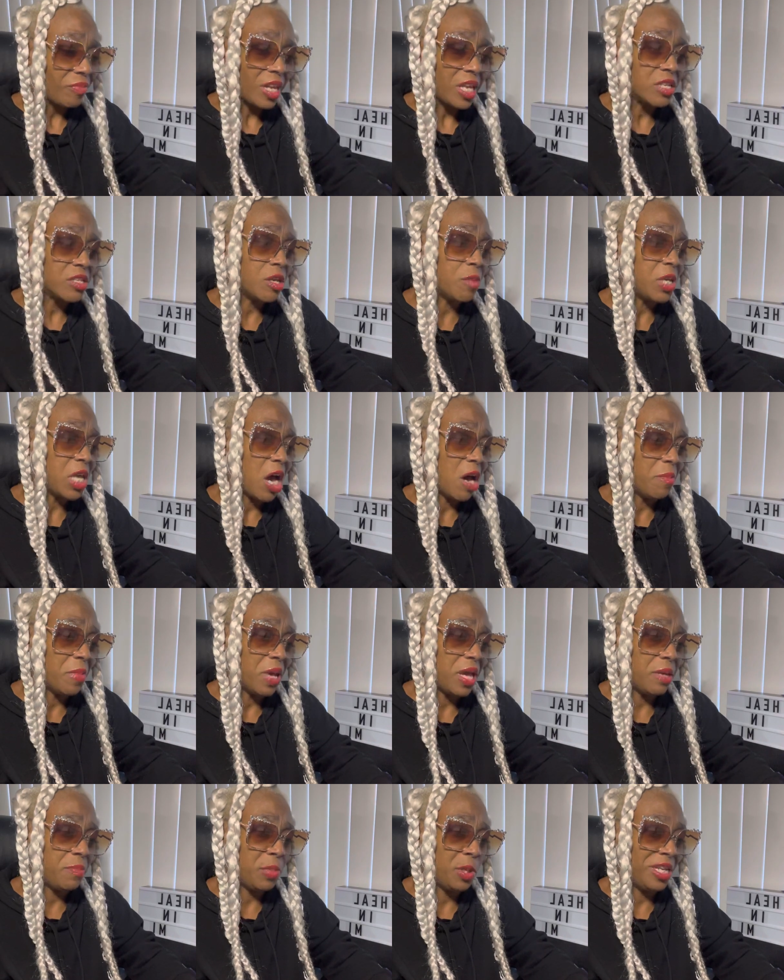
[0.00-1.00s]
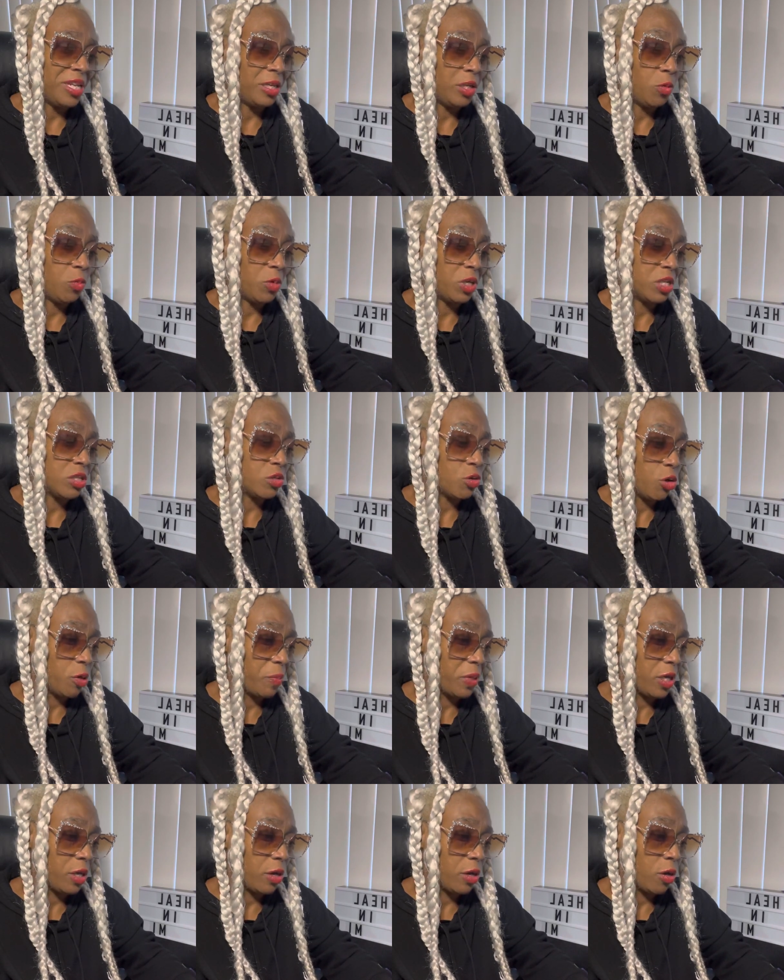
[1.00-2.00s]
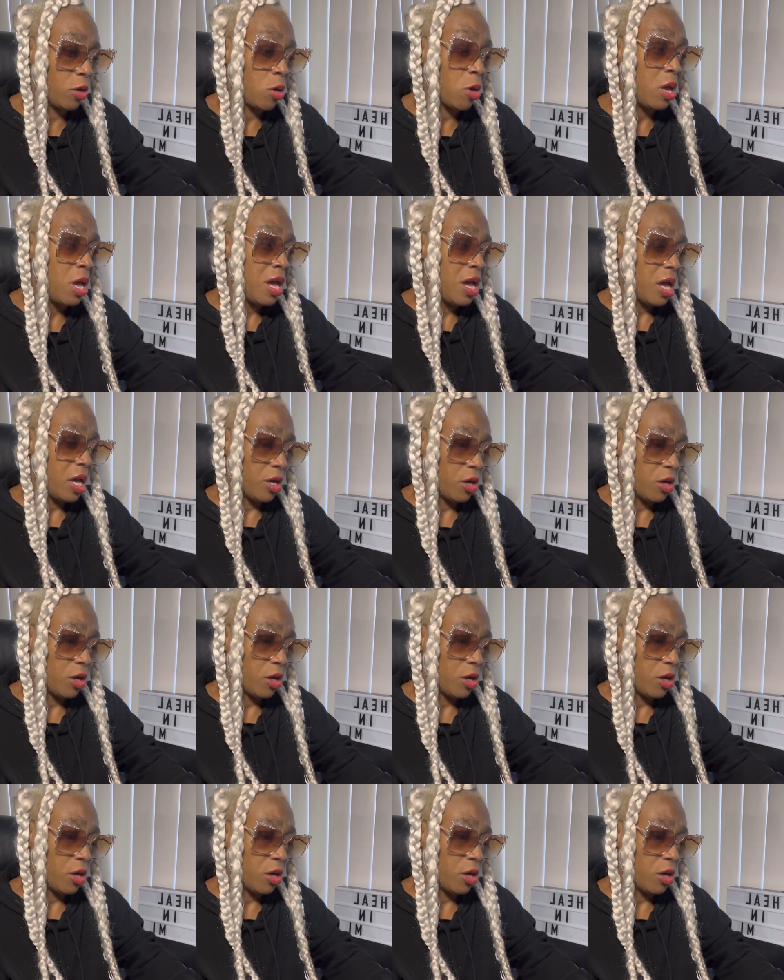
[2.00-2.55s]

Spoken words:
Some of y'all may be dealing with a Scorpio, an